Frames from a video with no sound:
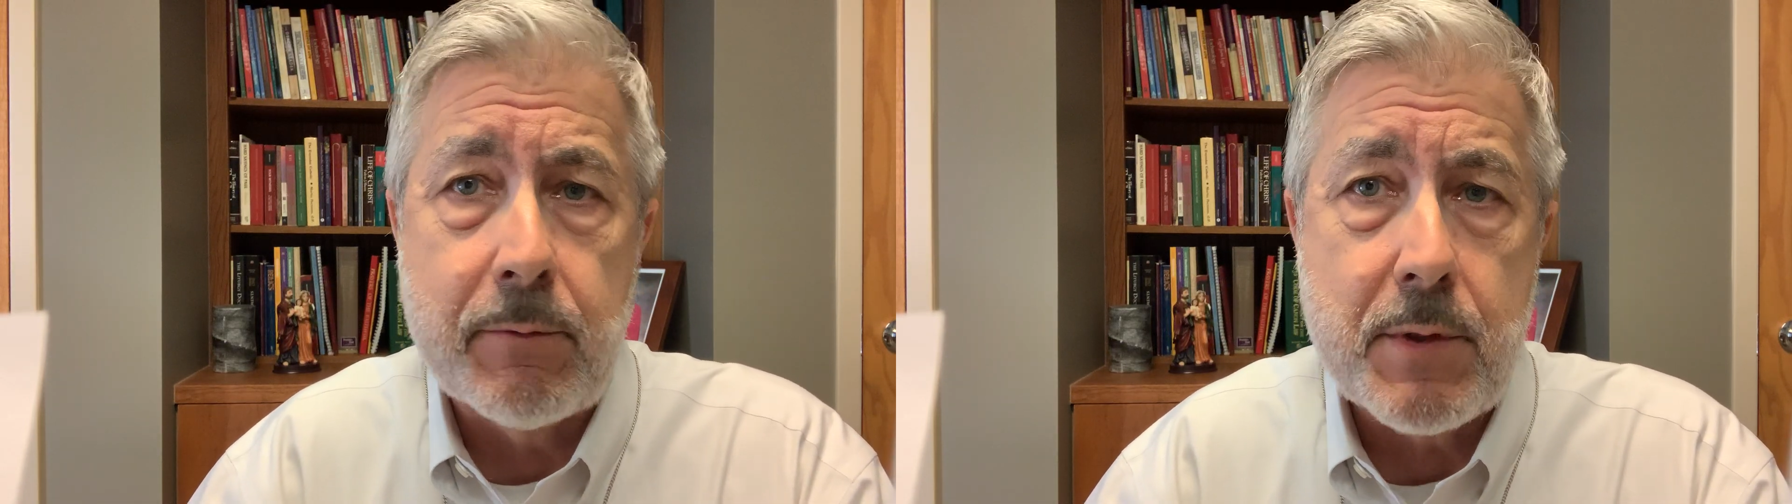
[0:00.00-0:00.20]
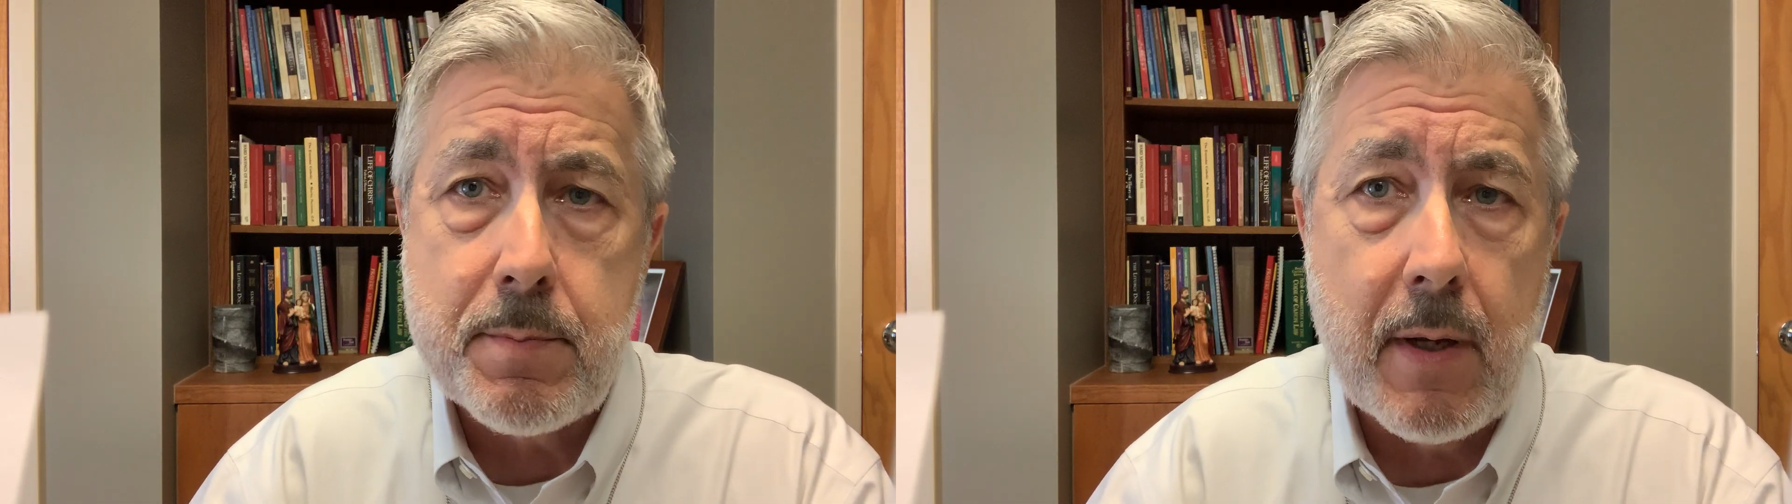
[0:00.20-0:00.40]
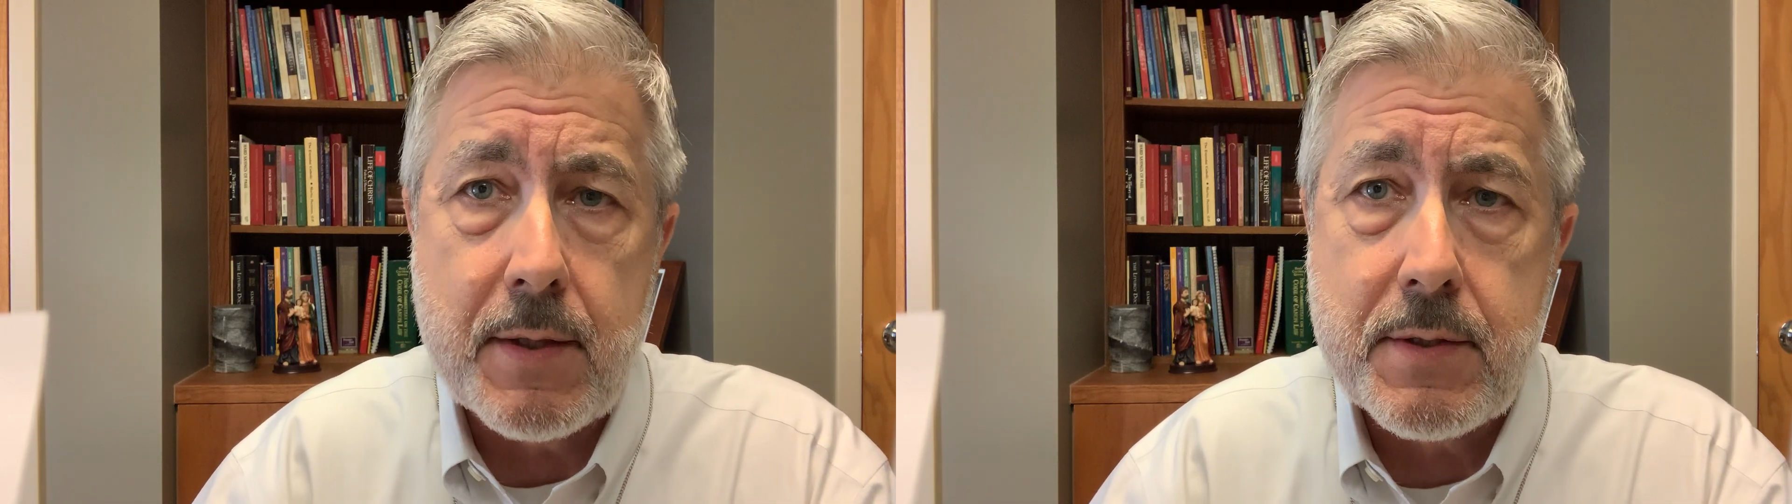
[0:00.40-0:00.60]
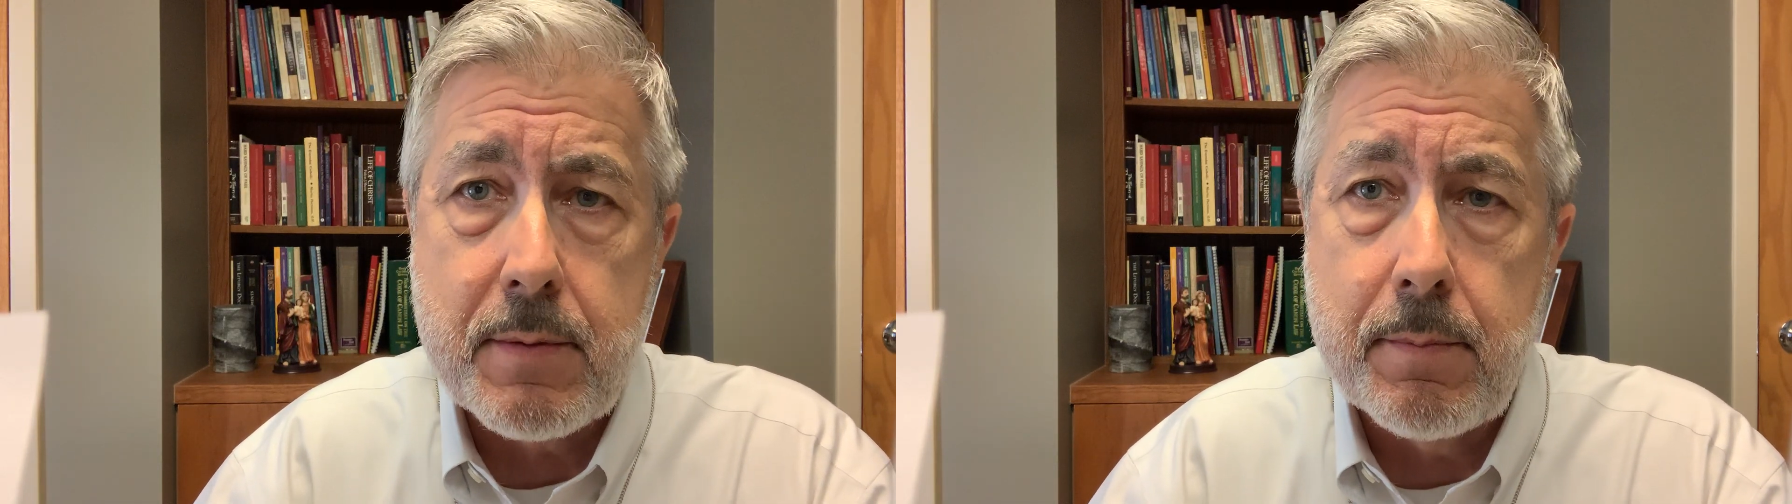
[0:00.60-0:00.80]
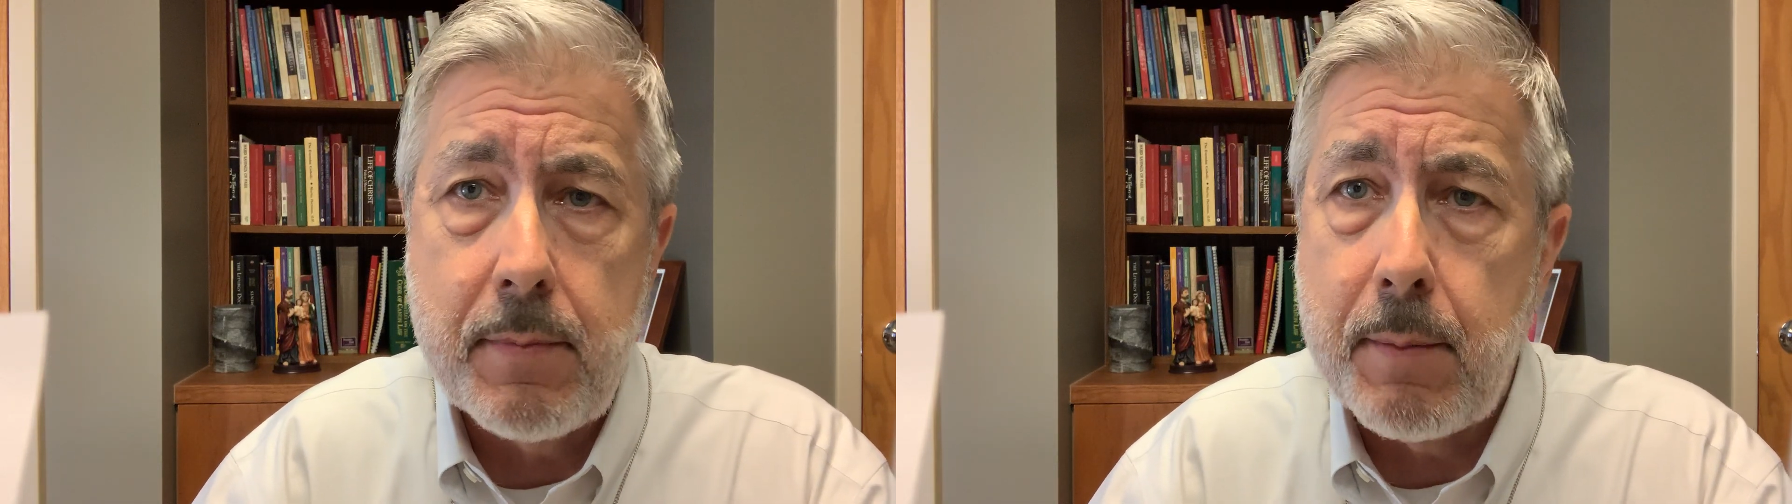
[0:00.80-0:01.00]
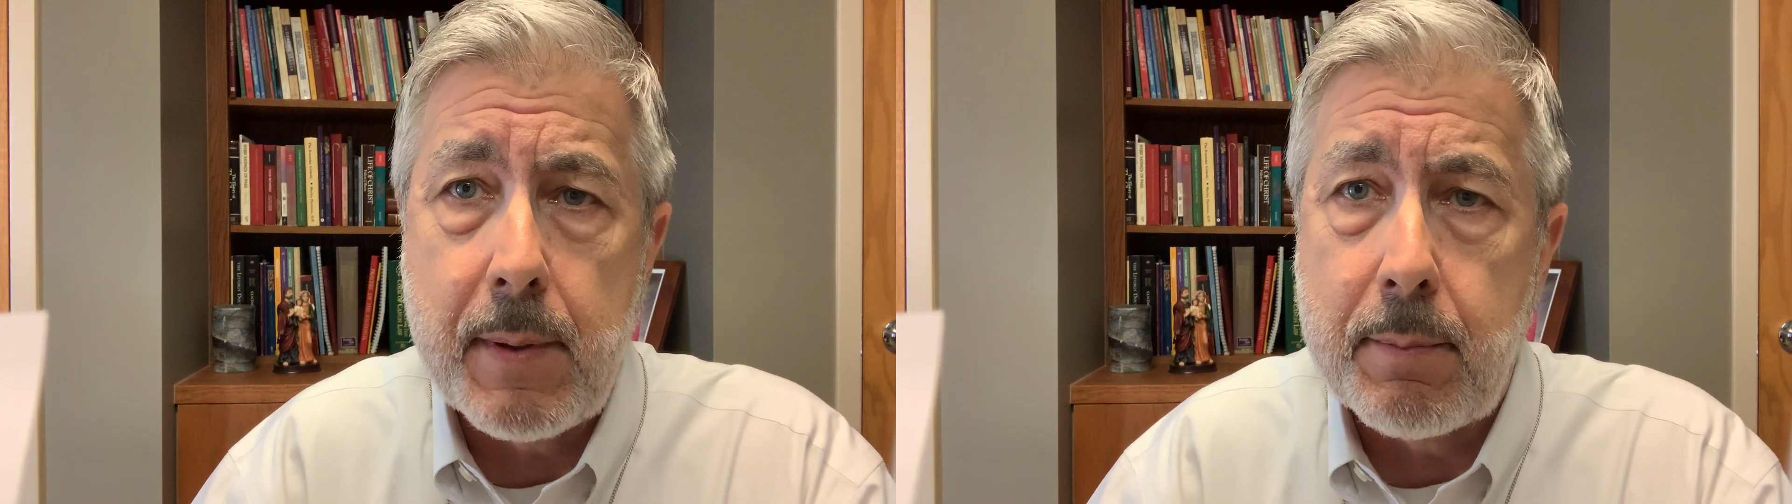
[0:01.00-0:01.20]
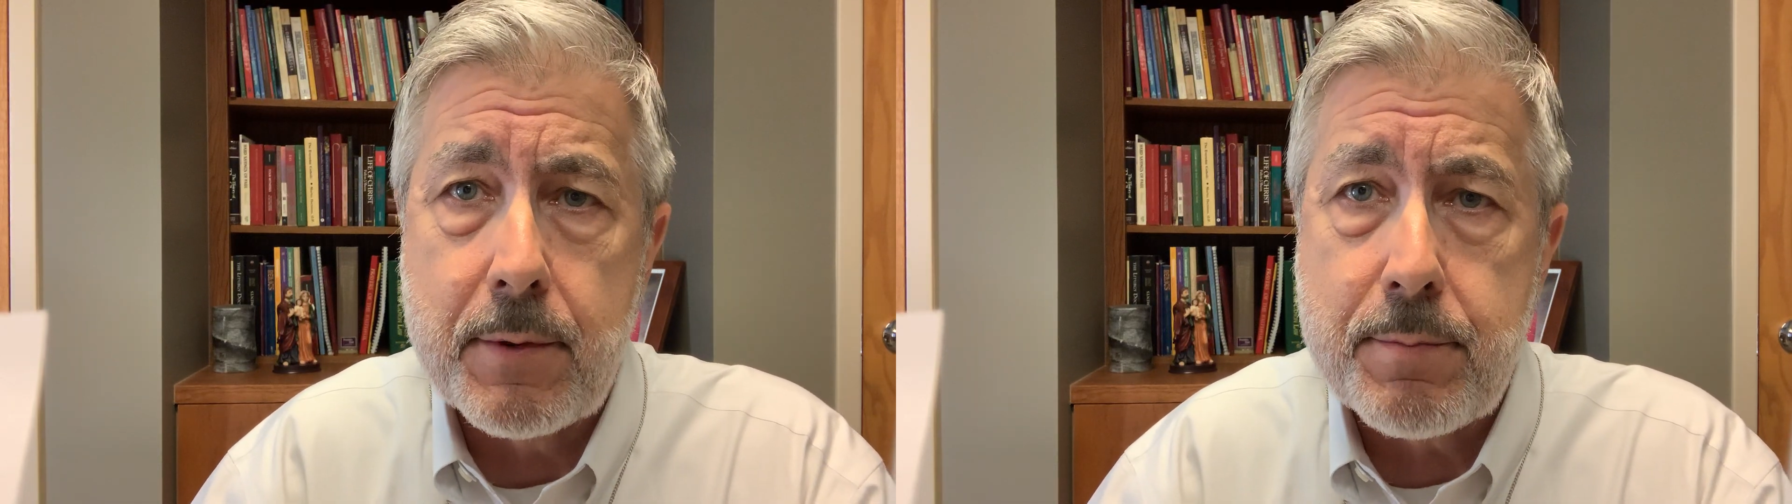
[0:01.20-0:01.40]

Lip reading: response to the people's